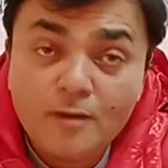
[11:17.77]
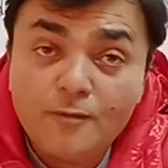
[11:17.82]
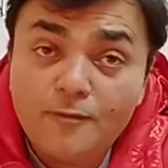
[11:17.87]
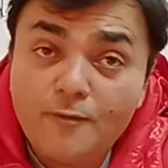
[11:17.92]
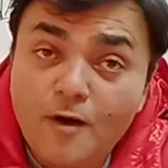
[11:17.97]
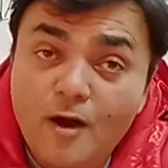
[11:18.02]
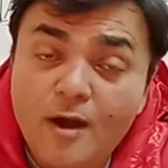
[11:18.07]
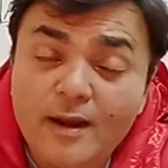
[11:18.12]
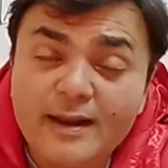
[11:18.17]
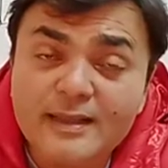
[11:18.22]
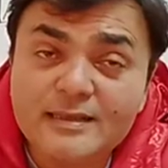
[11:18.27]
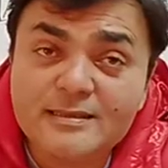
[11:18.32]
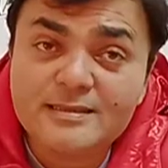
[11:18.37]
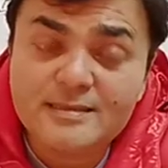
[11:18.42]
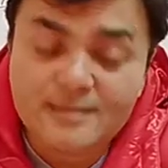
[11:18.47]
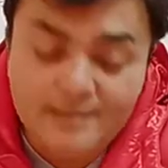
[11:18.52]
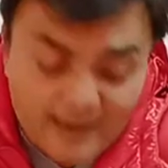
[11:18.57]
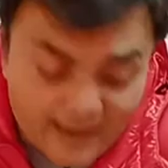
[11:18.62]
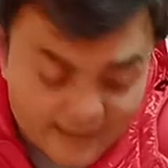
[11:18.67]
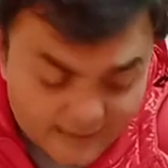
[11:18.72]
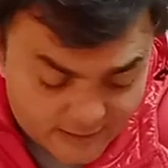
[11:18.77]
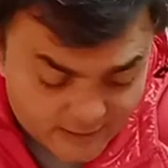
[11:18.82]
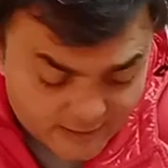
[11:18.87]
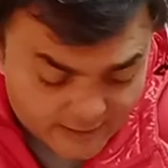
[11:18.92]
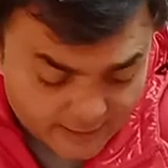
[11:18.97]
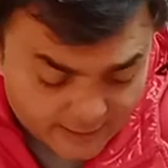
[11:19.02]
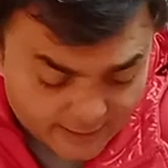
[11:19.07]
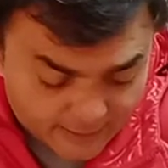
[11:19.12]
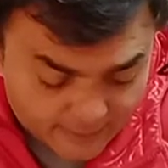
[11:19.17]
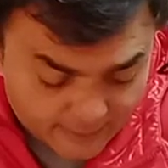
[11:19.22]
Forests
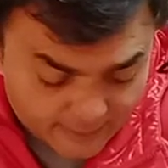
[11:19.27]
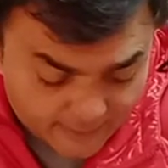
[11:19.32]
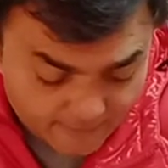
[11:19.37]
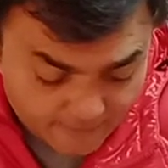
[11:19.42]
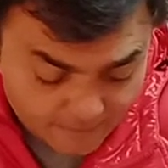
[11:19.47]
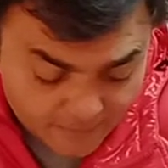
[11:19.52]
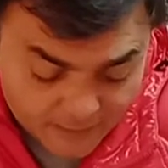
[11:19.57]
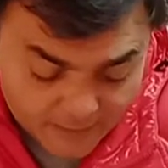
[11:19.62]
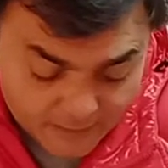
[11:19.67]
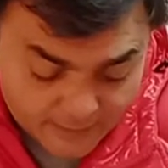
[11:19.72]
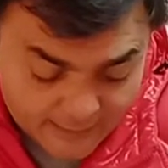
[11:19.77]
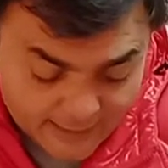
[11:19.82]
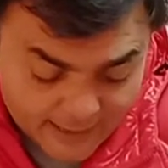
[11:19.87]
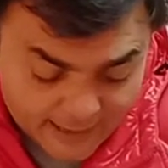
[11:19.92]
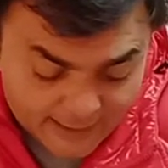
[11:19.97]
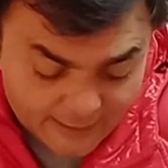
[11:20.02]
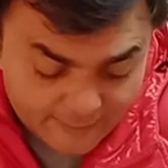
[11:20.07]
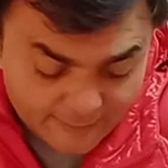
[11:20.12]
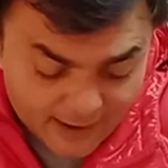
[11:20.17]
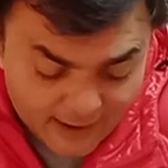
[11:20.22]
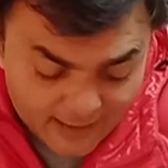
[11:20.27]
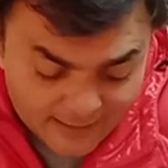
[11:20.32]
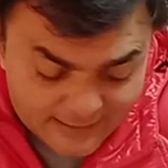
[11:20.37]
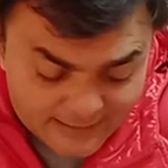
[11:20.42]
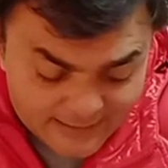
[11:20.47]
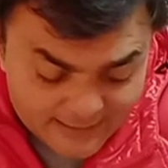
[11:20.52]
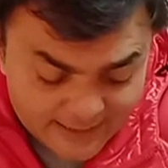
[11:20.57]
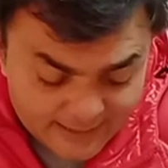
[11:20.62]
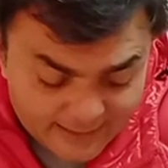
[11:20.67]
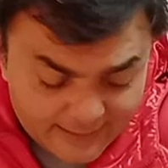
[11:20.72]
restrict the
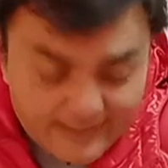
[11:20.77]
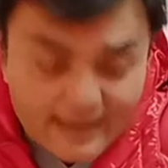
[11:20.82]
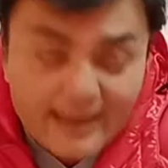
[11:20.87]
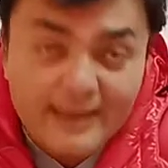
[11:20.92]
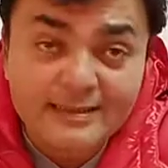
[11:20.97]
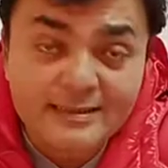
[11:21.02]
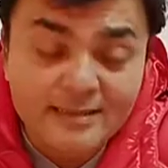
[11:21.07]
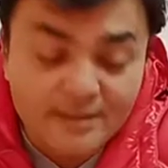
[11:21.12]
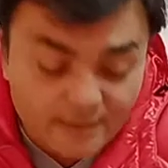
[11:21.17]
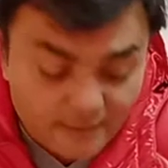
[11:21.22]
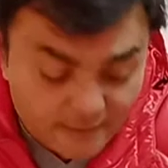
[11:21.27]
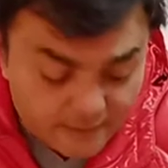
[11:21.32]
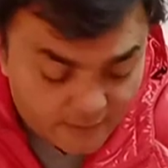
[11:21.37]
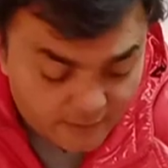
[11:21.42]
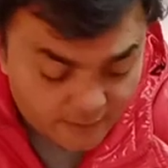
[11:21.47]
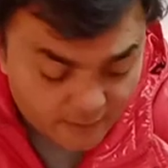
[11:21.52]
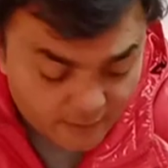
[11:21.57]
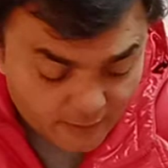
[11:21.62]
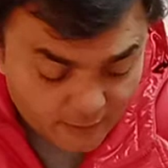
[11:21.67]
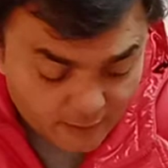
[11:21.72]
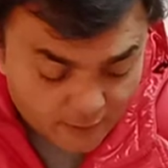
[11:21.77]
advancing desert.